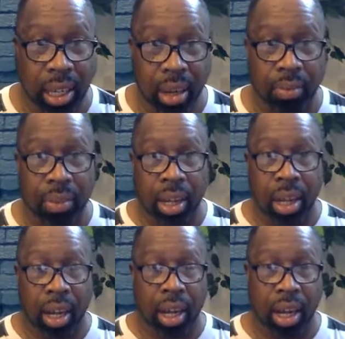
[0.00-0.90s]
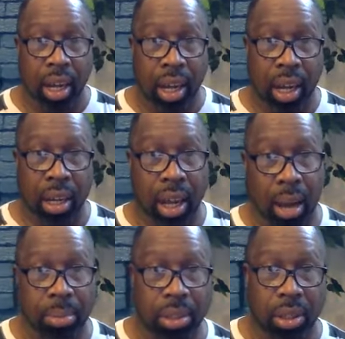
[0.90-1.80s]
of a, a, a
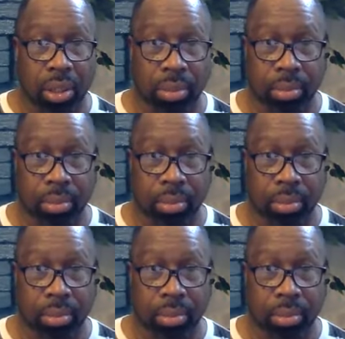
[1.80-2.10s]
lobster